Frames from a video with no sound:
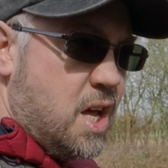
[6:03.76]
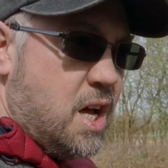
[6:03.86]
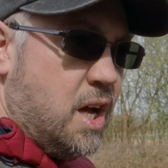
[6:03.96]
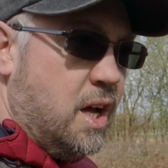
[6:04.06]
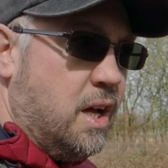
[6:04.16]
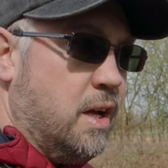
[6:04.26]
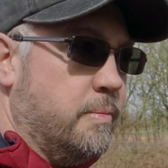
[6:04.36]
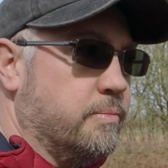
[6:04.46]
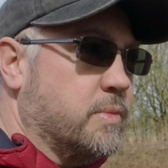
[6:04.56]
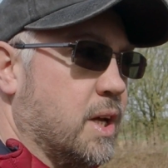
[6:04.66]

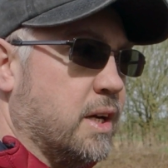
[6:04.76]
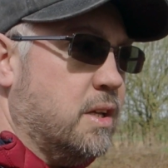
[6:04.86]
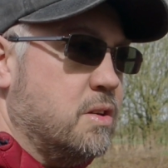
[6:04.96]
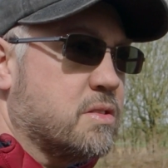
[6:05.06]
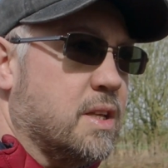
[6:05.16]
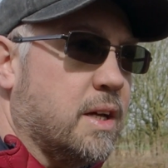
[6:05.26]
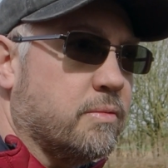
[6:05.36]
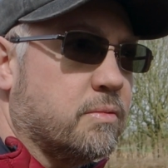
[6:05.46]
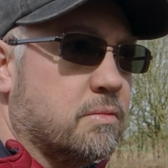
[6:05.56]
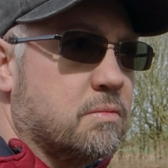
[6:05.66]
And I used that
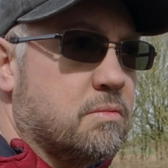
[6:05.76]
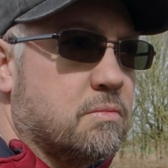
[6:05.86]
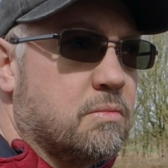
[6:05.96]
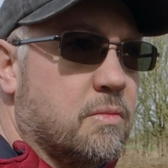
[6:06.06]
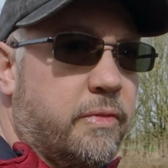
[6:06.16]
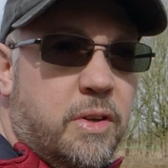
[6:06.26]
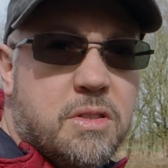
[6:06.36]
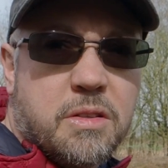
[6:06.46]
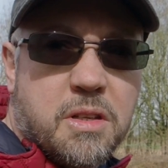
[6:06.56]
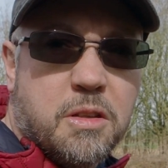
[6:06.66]
a few
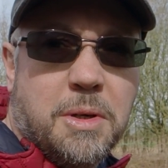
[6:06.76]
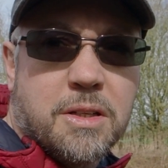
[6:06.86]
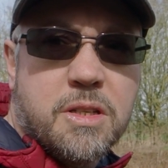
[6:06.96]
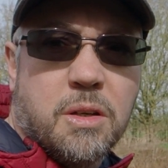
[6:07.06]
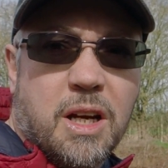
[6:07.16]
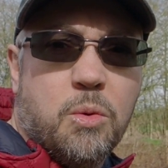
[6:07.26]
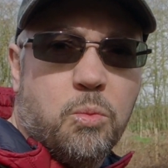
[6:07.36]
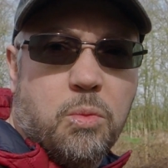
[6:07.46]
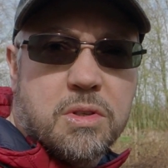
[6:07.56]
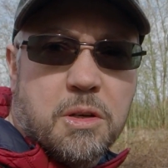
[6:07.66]
times on the Mark II, and it
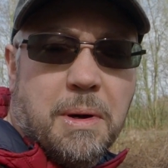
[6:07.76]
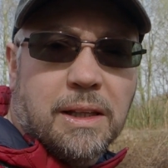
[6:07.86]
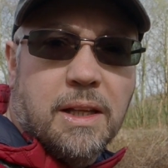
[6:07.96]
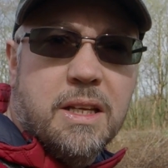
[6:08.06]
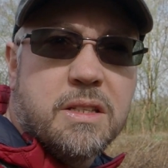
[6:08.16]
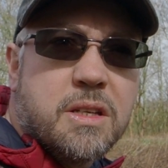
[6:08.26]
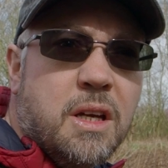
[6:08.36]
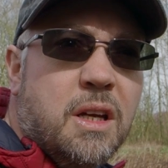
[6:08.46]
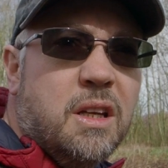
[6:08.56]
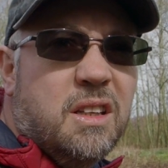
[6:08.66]
wasn't a bad lens.
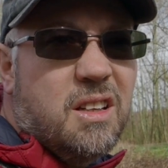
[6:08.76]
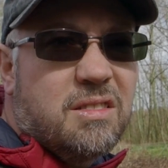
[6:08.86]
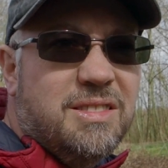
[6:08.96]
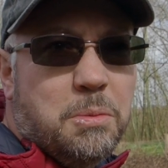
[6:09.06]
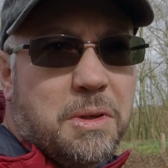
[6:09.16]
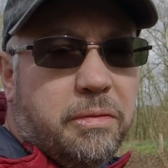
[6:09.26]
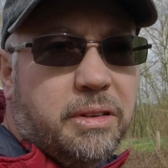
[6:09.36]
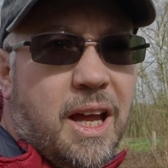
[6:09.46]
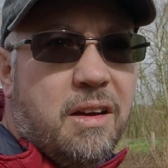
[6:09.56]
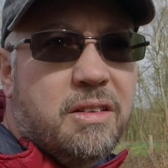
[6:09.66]
You got a little bit of
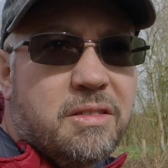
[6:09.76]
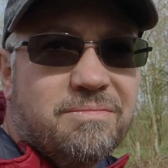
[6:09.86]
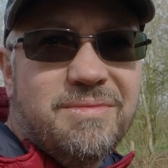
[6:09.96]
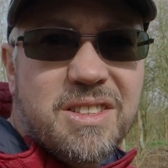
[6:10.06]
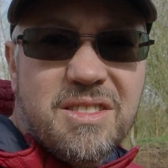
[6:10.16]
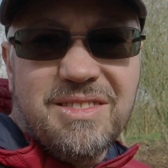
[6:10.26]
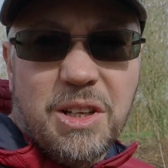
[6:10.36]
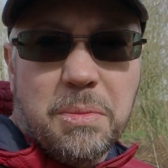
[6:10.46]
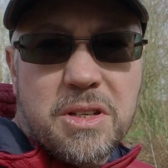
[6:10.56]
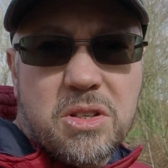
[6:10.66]
flare and a
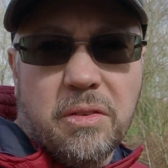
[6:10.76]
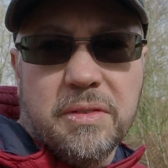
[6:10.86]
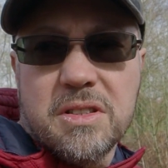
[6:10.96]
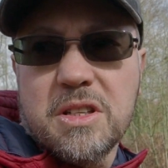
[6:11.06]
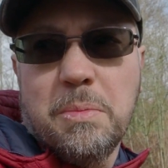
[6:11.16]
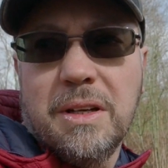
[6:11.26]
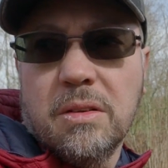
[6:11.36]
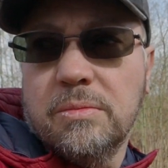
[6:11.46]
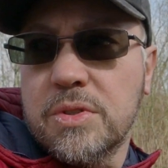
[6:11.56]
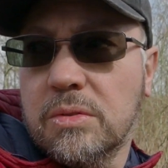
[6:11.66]
little bit of softness depending
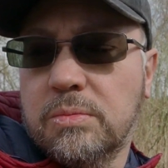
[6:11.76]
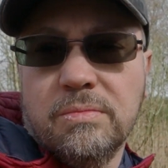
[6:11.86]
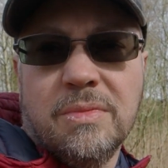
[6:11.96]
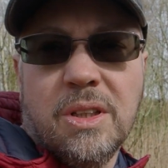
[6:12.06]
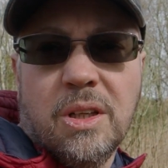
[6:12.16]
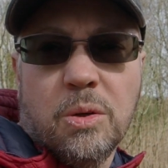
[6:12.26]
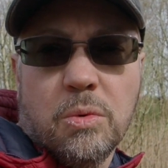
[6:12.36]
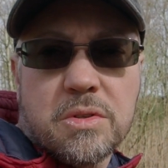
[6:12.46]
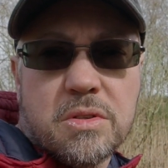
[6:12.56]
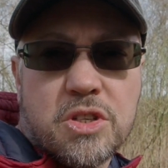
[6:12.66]
on sort of
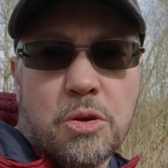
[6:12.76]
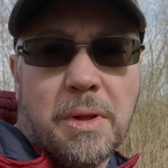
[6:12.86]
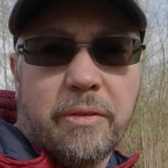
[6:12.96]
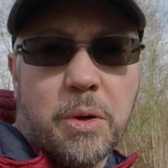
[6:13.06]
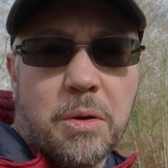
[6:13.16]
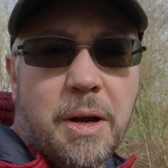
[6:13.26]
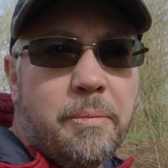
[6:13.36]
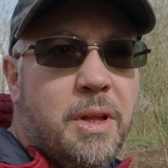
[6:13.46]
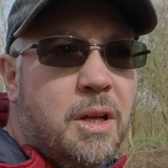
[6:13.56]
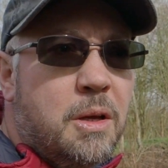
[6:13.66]
what sort of zoom level you were at.
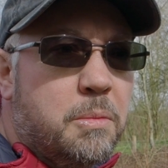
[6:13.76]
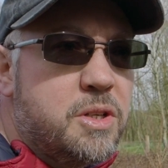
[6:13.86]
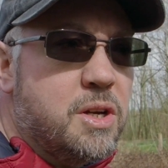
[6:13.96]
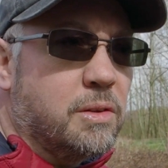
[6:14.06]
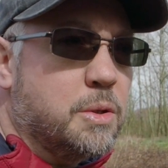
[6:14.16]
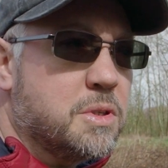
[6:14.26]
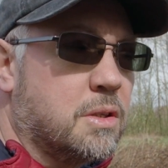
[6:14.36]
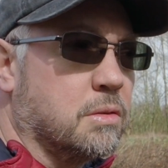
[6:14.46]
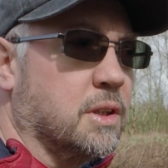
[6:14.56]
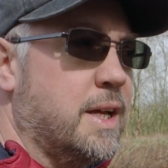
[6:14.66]
But in general, it was a
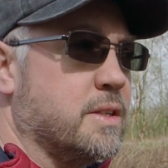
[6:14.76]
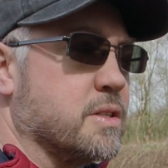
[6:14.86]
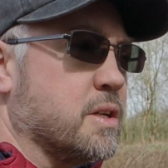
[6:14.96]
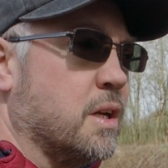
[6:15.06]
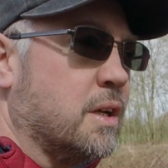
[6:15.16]
good lens.